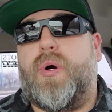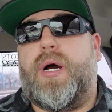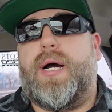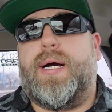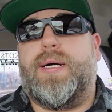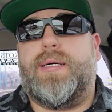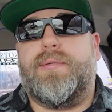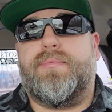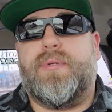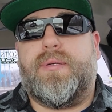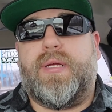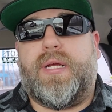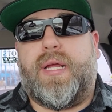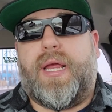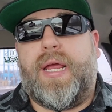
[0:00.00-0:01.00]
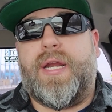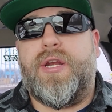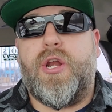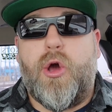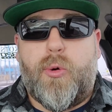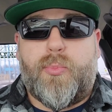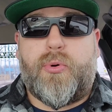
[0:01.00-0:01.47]
a
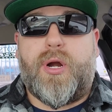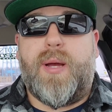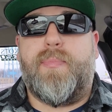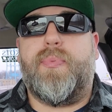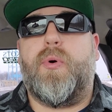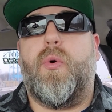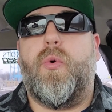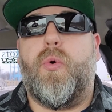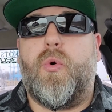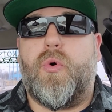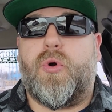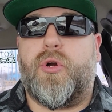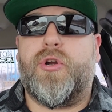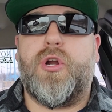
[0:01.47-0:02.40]
no prep or